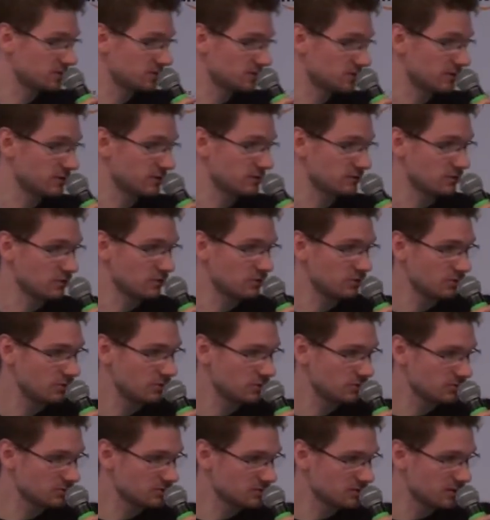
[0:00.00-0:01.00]
you can go
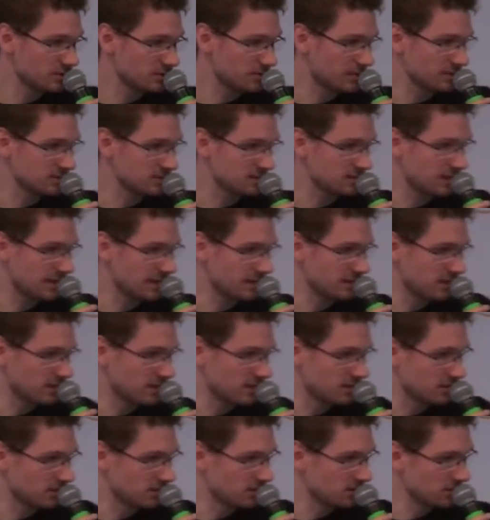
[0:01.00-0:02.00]
see my slide
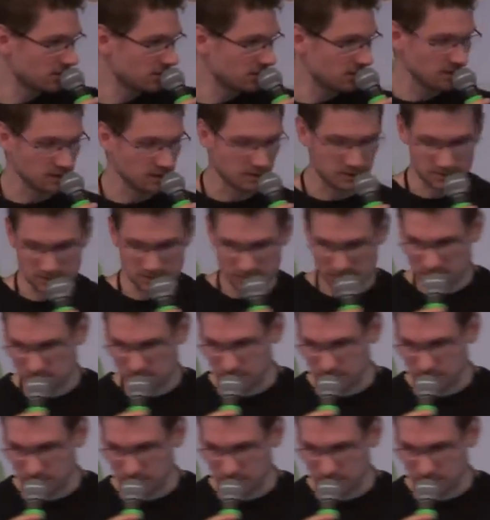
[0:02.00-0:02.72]
at this